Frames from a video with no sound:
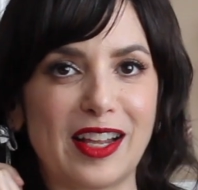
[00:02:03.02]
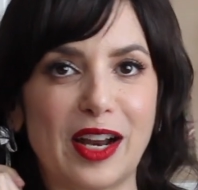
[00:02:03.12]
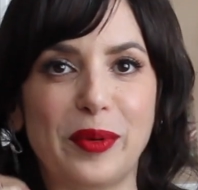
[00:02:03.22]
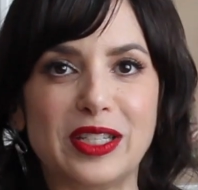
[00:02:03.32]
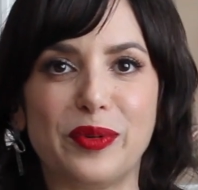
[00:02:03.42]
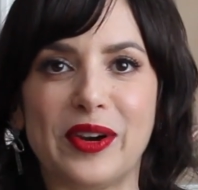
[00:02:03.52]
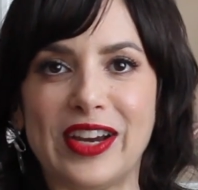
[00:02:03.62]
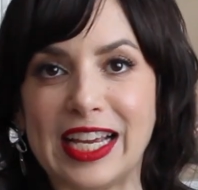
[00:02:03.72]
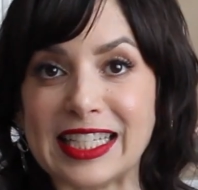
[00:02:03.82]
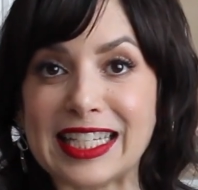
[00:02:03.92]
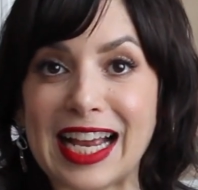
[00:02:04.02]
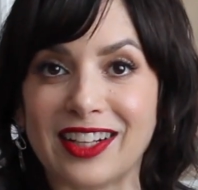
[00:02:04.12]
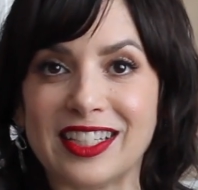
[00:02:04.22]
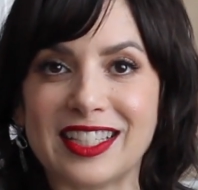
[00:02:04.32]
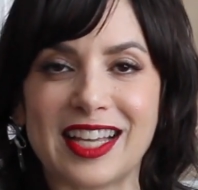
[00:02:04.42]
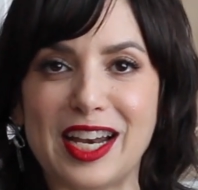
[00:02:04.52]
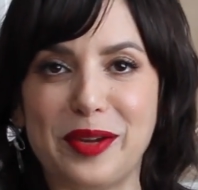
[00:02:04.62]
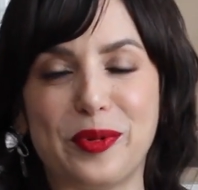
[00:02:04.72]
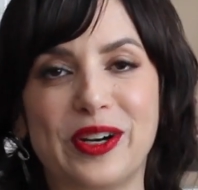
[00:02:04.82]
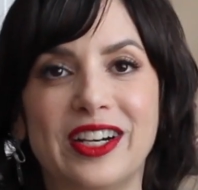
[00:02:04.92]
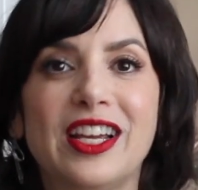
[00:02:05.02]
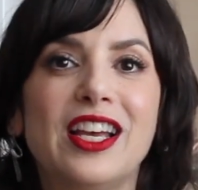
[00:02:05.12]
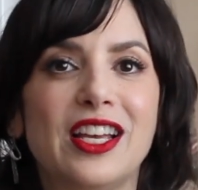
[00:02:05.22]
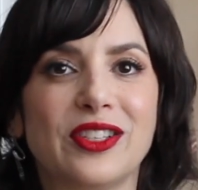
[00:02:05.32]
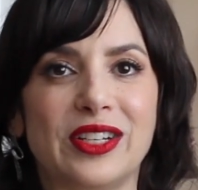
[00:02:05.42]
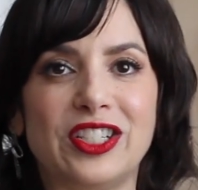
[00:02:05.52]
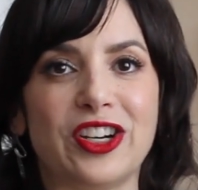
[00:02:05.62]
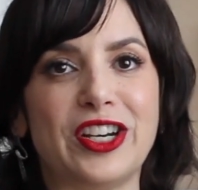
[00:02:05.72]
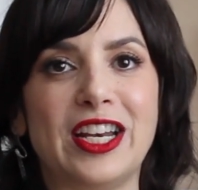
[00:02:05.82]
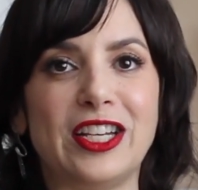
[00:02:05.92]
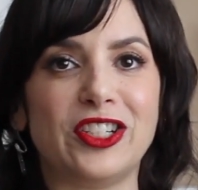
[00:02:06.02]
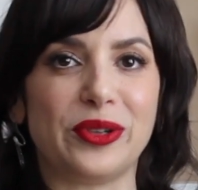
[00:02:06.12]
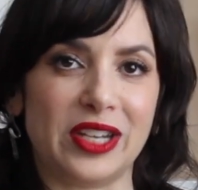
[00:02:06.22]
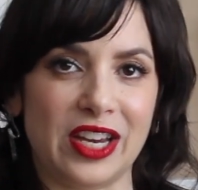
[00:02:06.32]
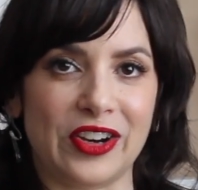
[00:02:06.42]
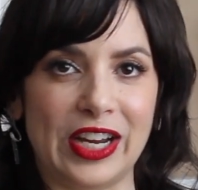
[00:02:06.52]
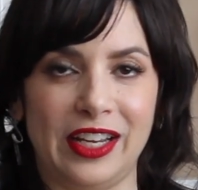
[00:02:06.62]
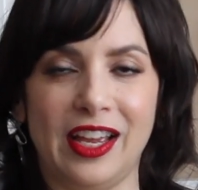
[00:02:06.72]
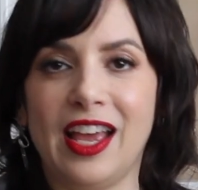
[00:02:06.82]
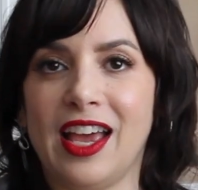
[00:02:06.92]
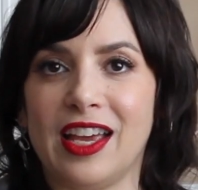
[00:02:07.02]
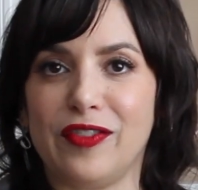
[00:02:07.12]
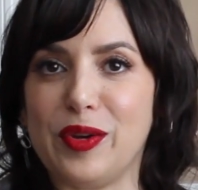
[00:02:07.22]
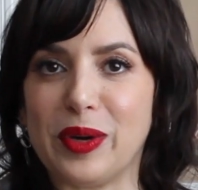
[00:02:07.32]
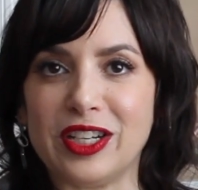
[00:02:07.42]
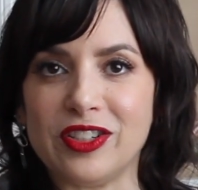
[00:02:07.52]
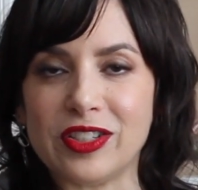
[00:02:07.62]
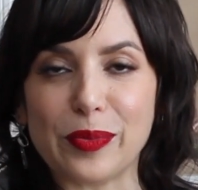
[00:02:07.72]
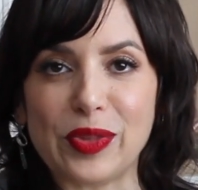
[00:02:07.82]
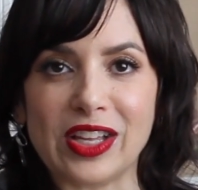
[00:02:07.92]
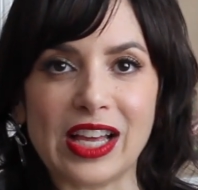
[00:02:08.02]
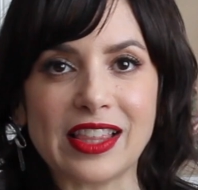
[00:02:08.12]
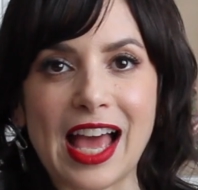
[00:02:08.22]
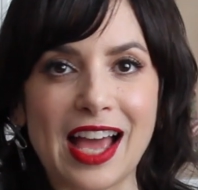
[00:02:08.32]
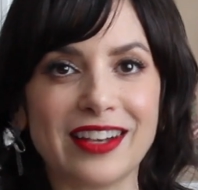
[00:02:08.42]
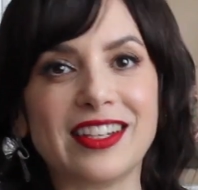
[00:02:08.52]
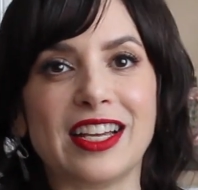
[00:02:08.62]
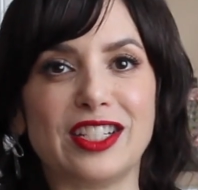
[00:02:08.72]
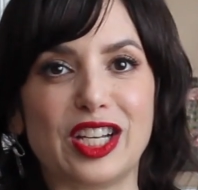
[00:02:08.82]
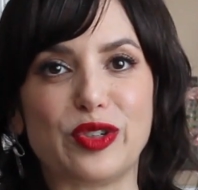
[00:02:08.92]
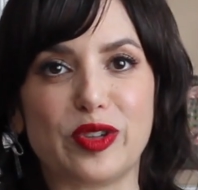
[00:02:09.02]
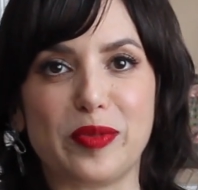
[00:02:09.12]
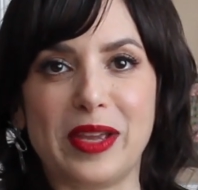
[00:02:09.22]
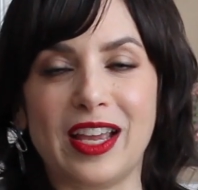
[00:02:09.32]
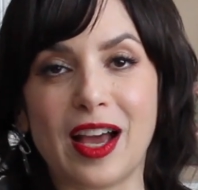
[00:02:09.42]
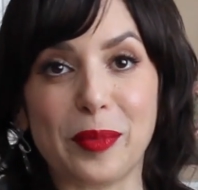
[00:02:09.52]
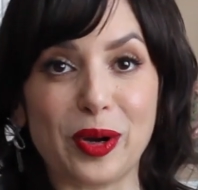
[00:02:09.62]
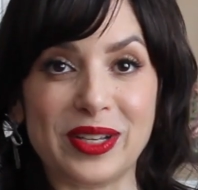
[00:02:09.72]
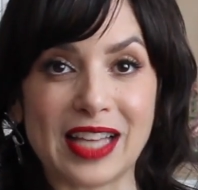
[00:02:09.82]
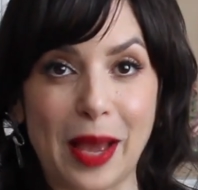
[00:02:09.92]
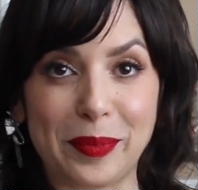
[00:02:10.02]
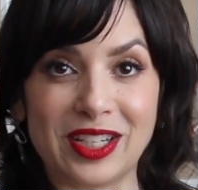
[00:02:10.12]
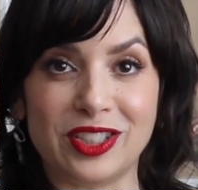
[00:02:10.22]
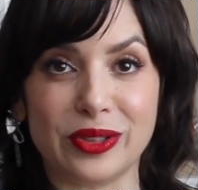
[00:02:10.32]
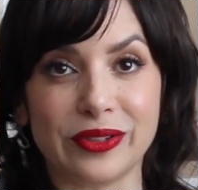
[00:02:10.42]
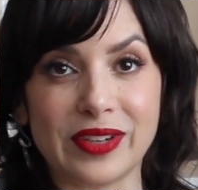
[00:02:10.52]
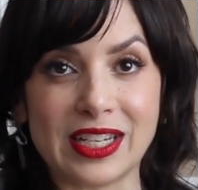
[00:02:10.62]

that I wasn't wearing as a necklace anymore. So I turned it into an earring. If you want to do something like that, get in touch with me. I'm always happy to do a